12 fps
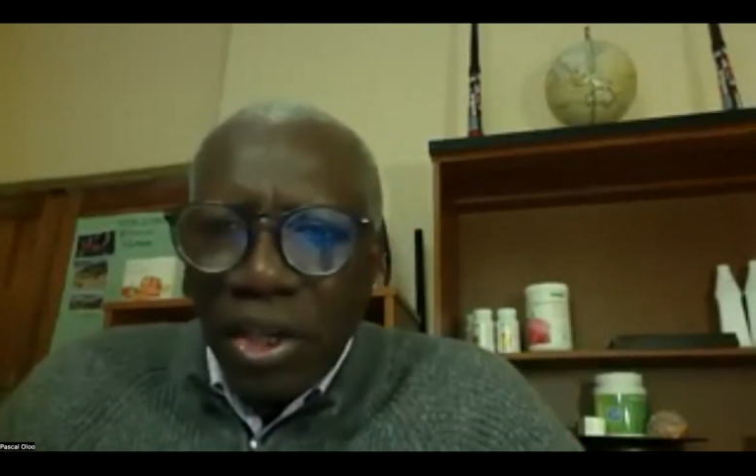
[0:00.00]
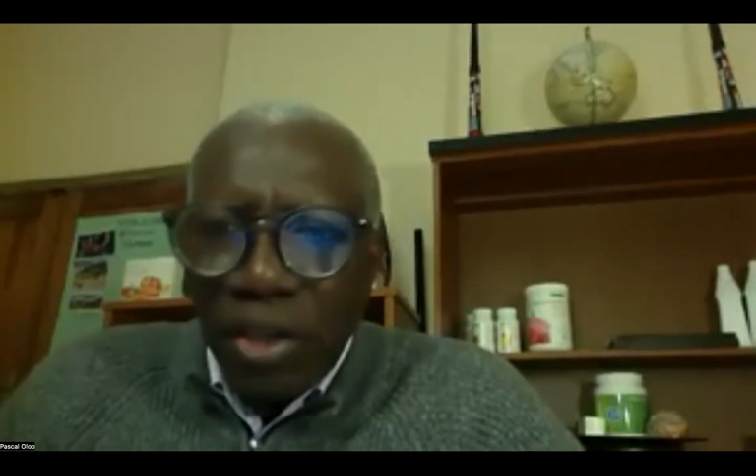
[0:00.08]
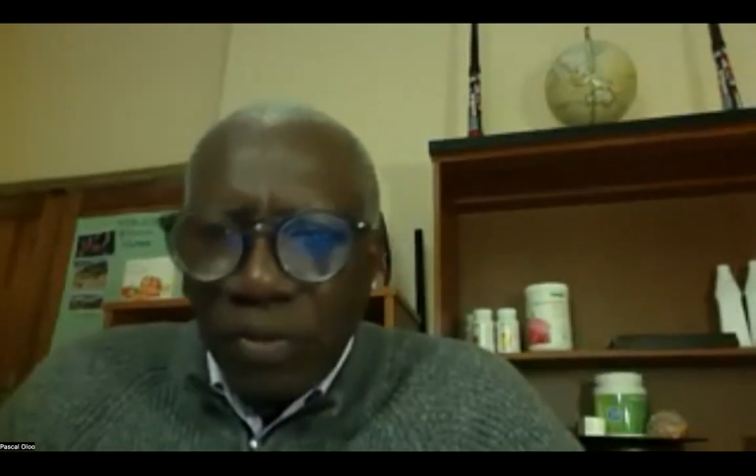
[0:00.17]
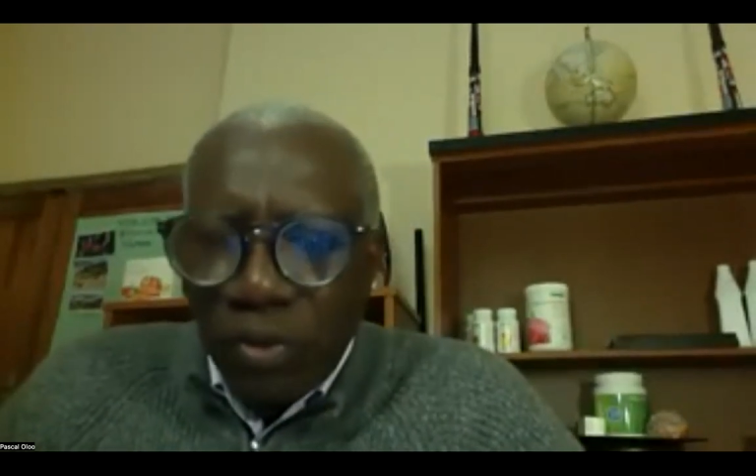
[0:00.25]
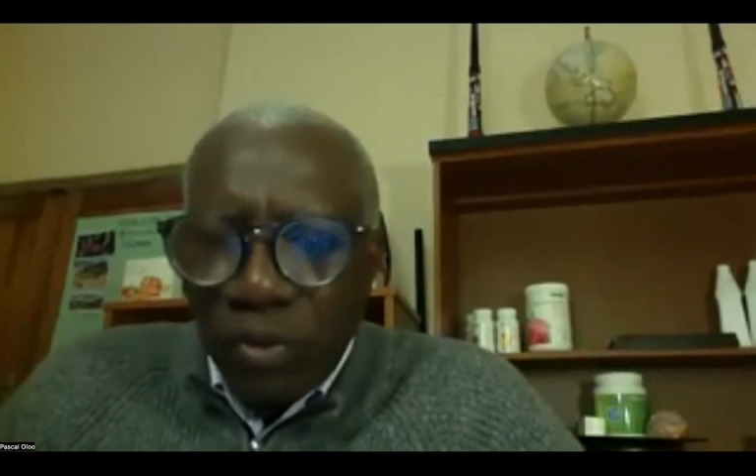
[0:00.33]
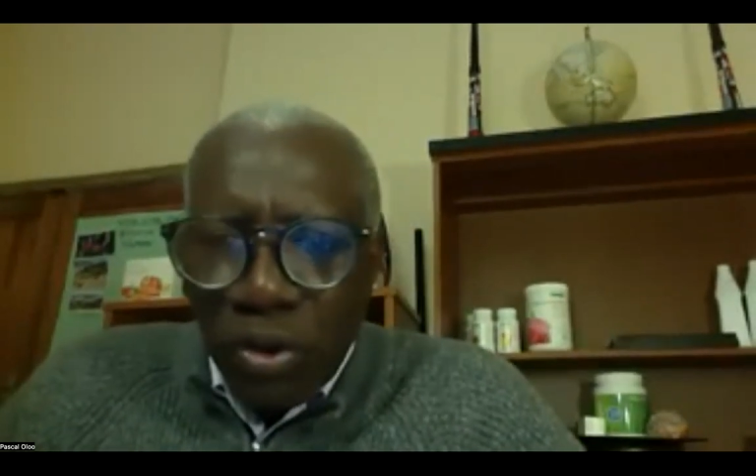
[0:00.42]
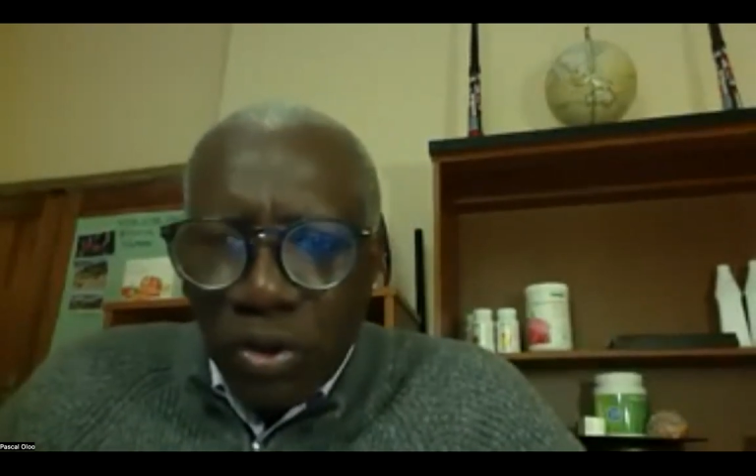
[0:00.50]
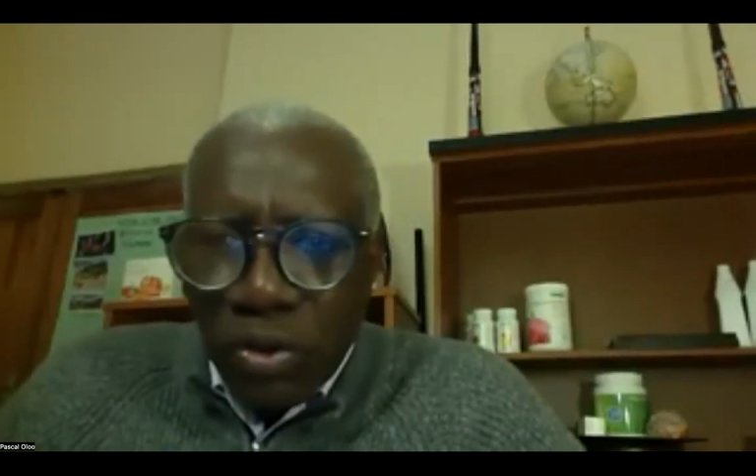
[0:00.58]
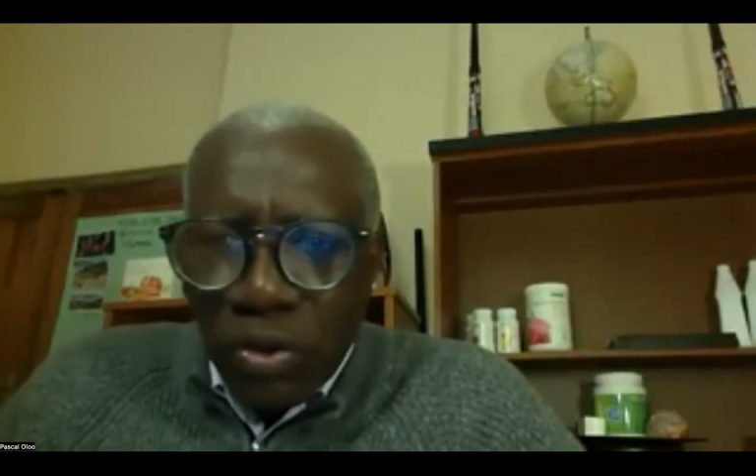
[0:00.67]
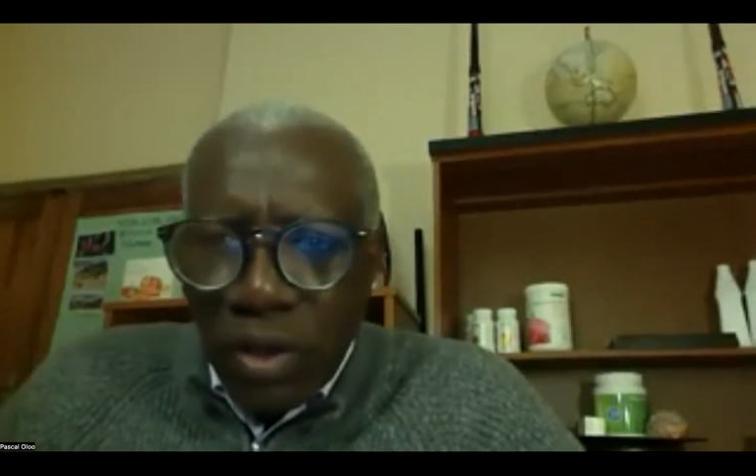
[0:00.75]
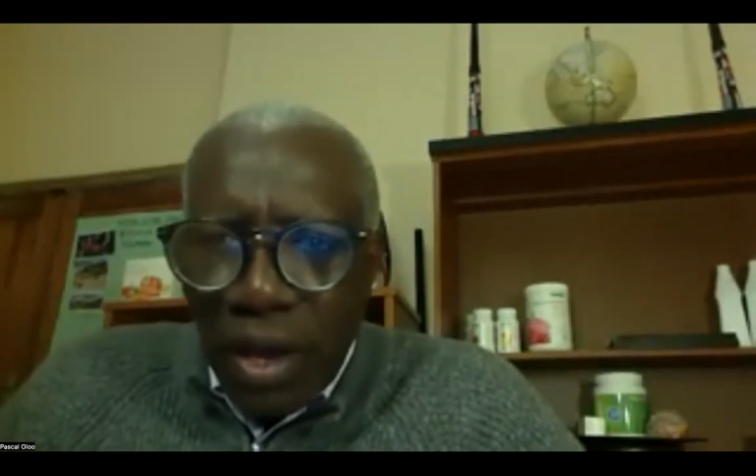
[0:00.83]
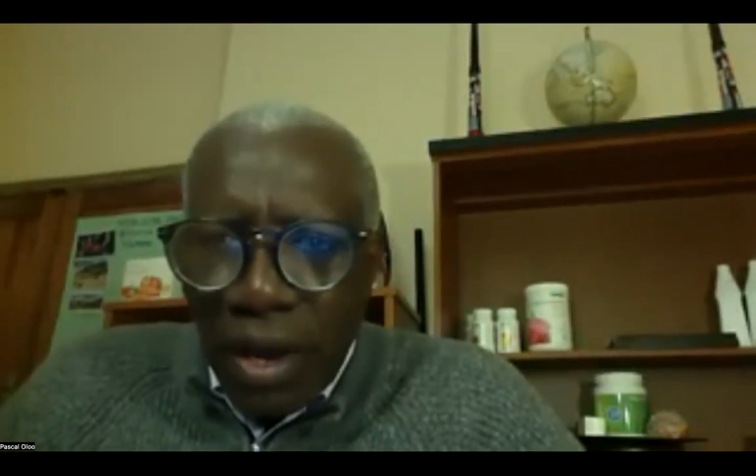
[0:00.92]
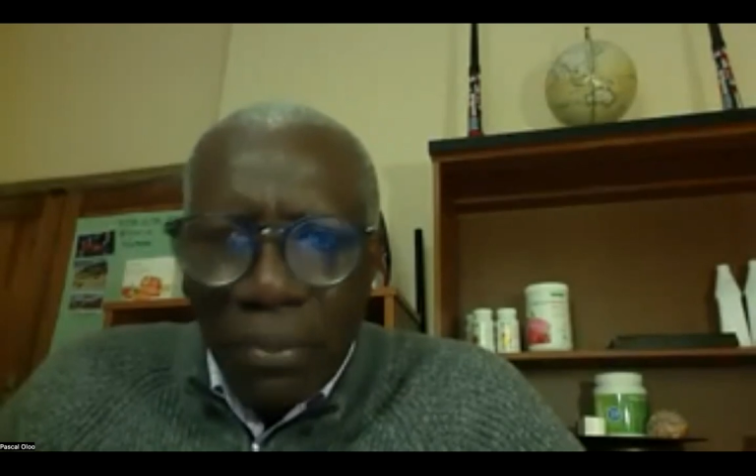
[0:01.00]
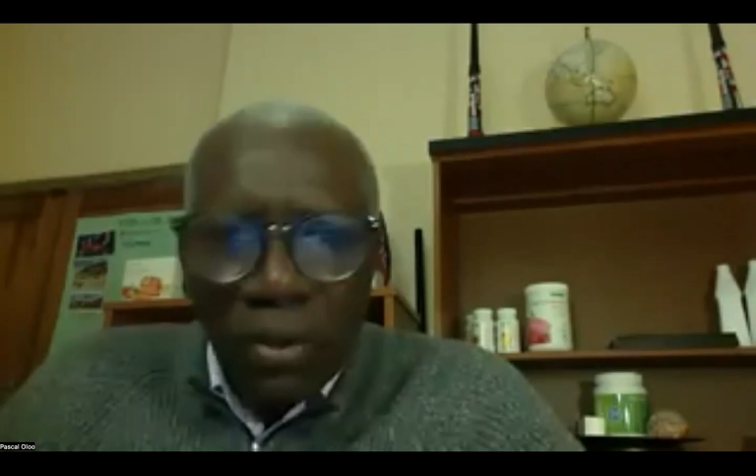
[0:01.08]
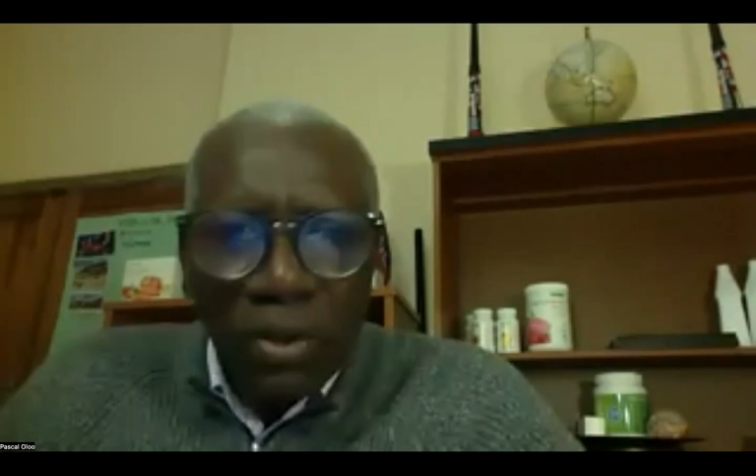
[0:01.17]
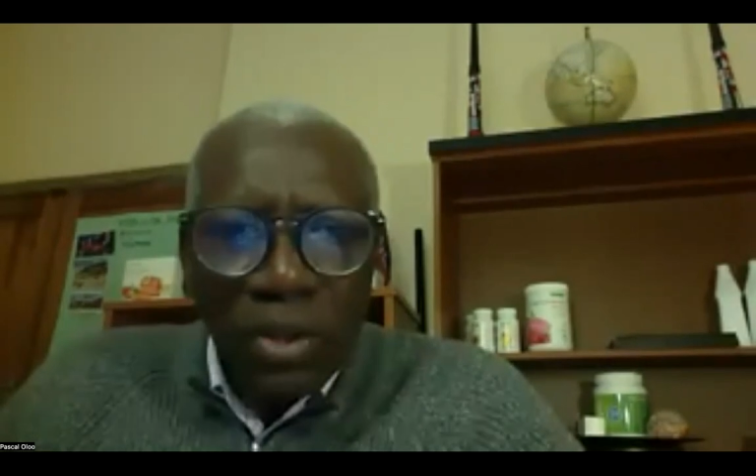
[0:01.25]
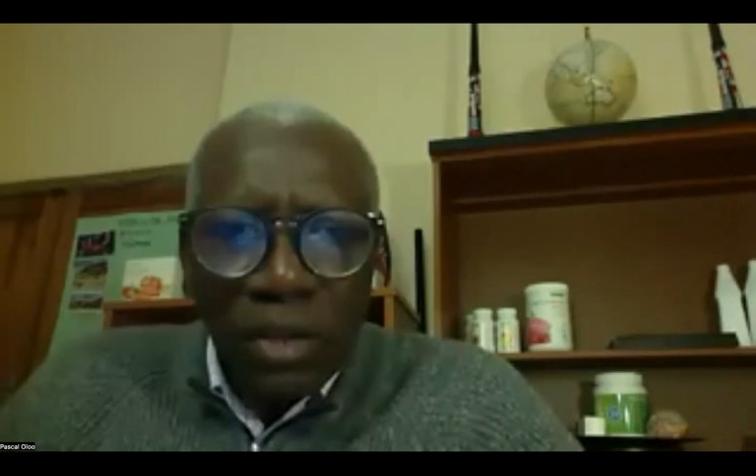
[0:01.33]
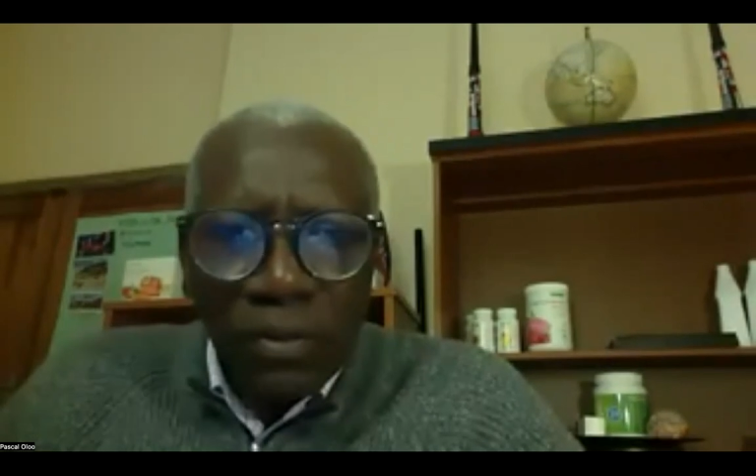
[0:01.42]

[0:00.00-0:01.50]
If you go to the airport,